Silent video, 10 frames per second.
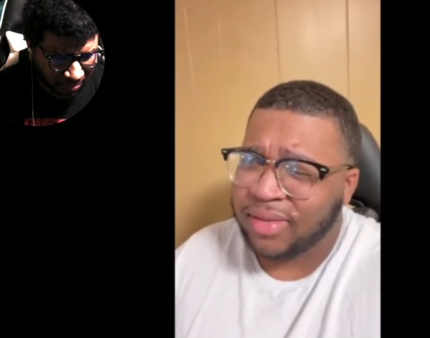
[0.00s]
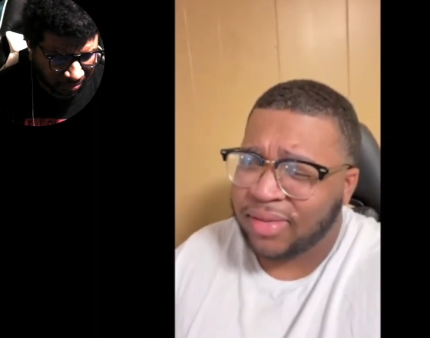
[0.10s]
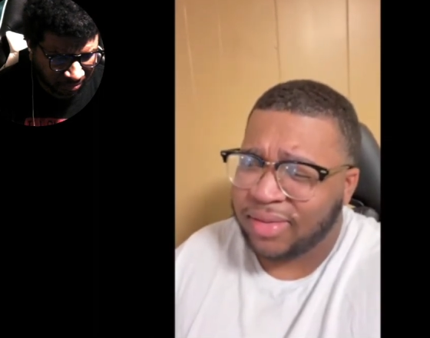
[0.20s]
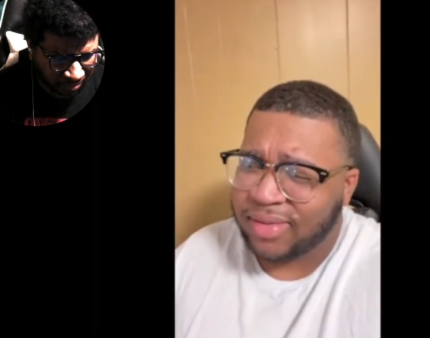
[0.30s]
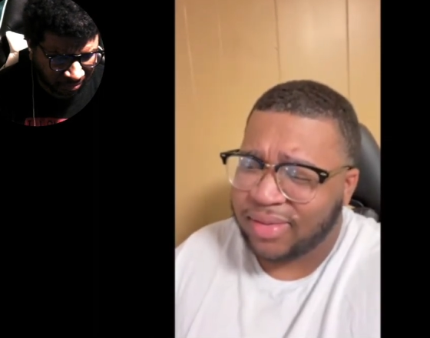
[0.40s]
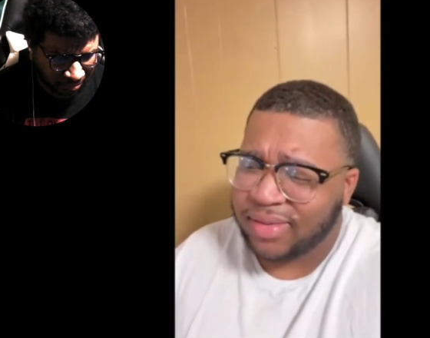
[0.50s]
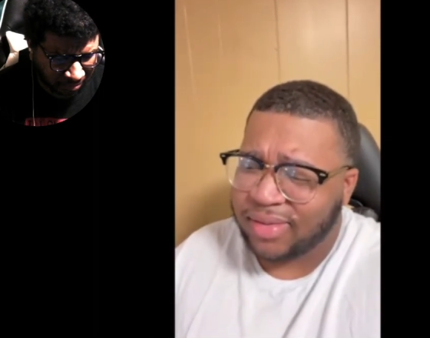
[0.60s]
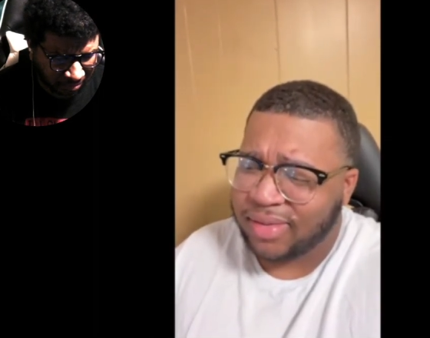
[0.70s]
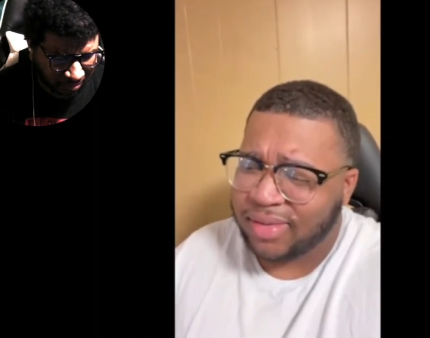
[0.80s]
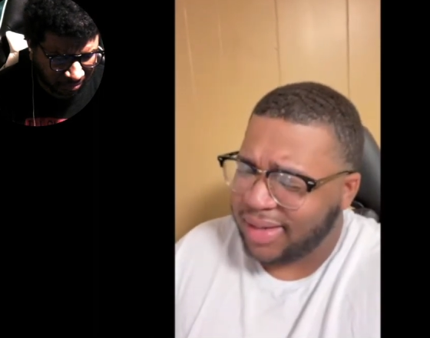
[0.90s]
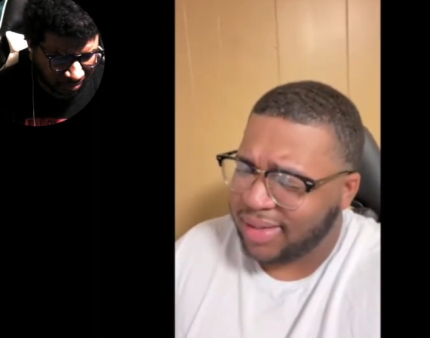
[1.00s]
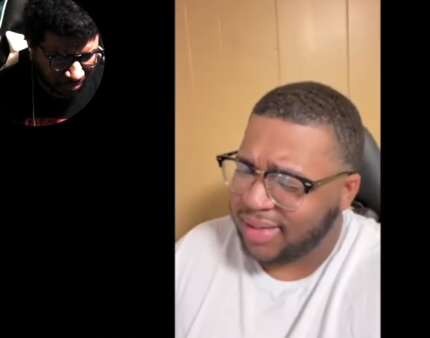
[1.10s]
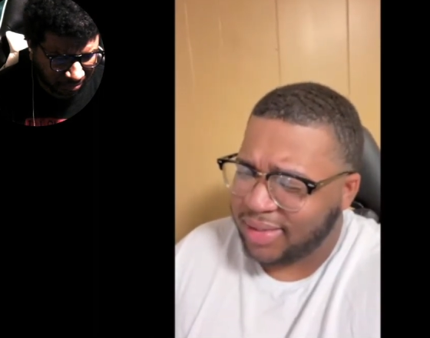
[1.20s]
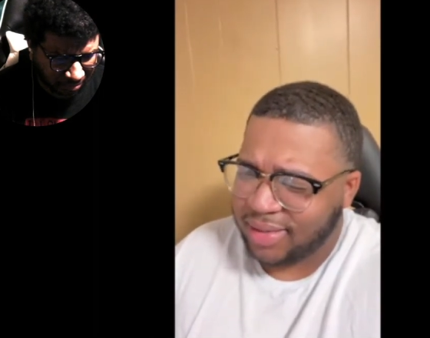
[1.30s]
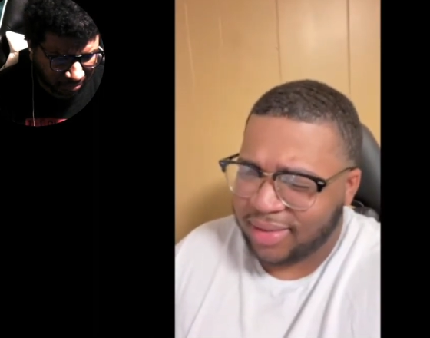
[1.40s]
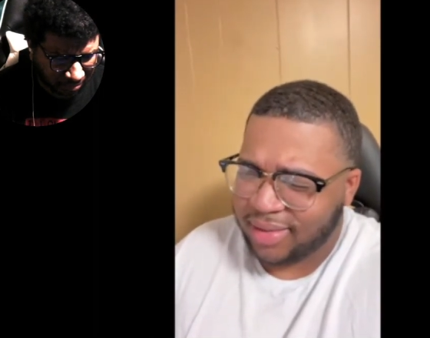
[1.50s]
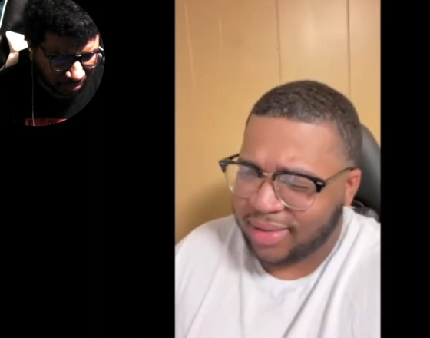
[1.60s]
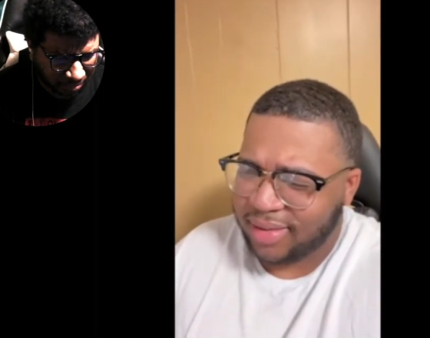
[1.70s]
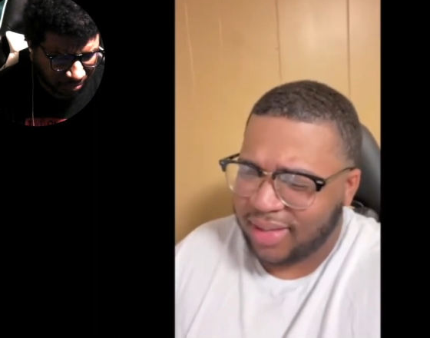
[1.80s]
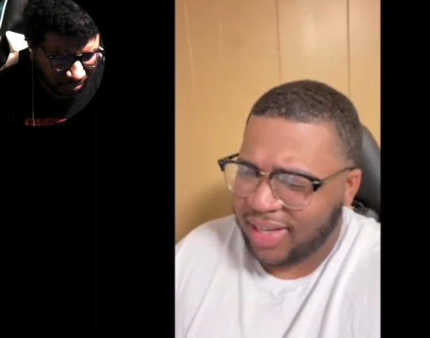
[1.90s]
Speaker 1: Mm. Like,
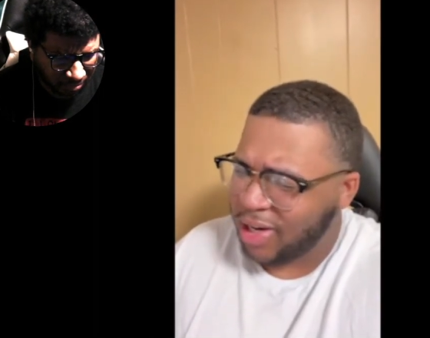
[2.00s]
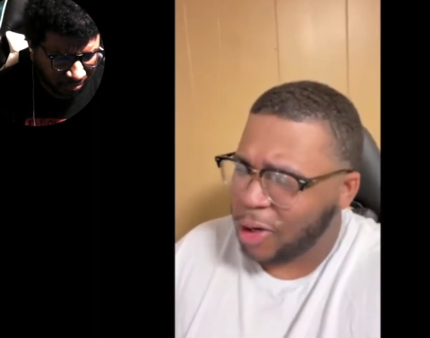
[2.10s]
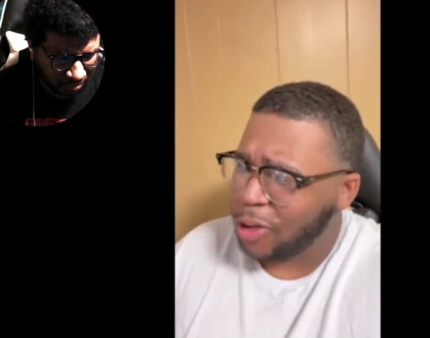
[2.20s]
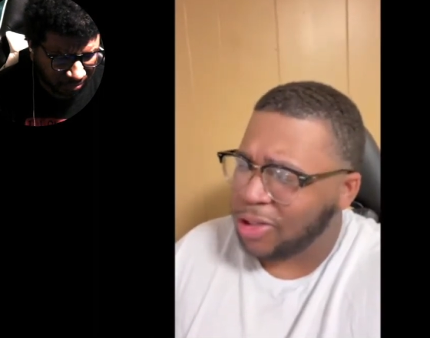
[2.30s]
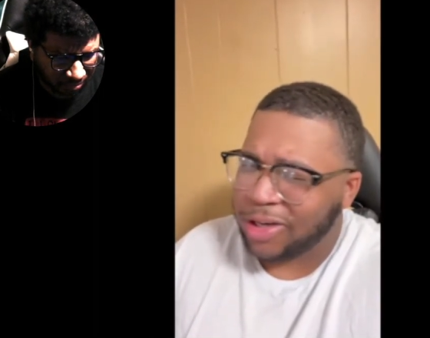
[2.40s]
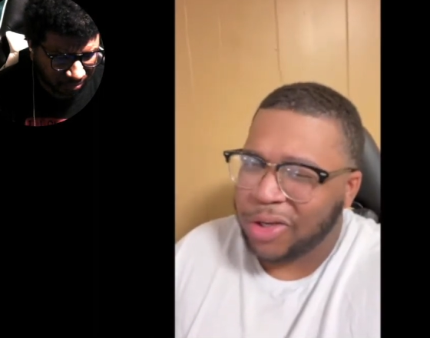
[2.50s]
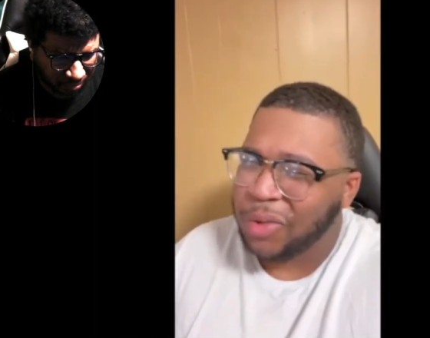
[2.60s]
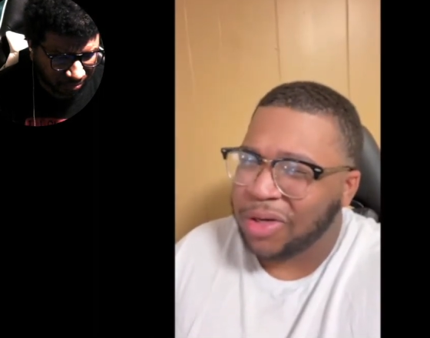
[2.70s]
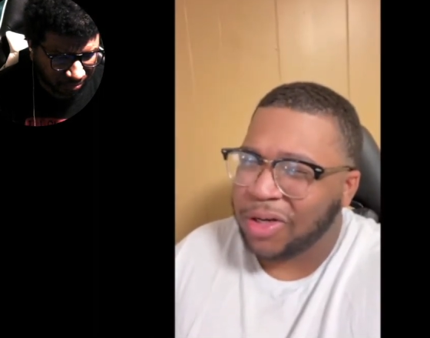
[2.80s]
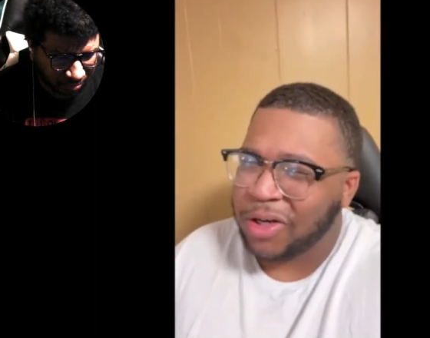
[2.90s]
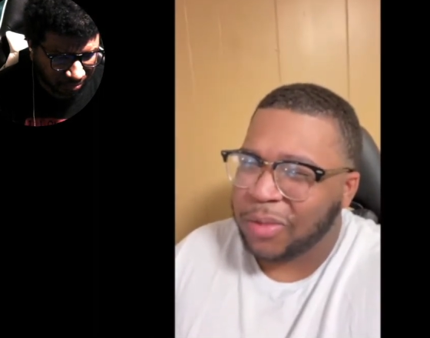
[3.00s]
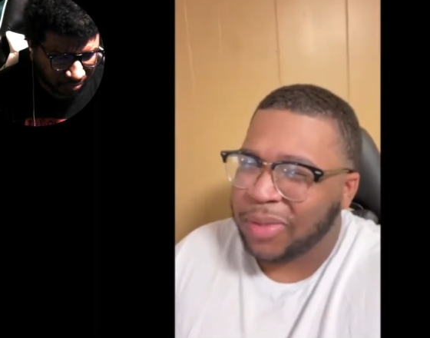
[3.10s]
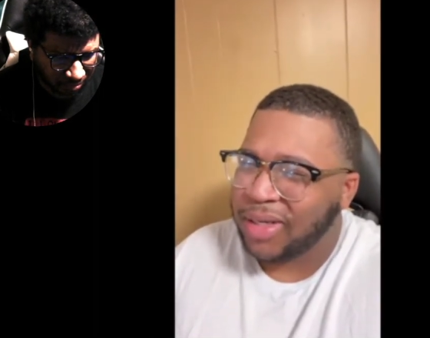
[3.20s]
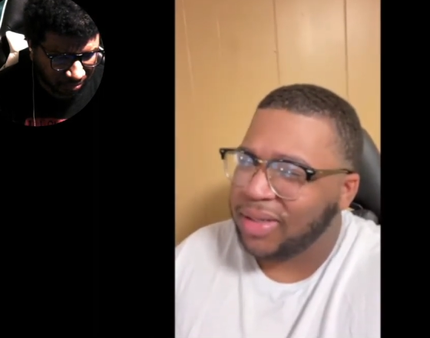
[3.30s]
yeah, girls are cute and all, but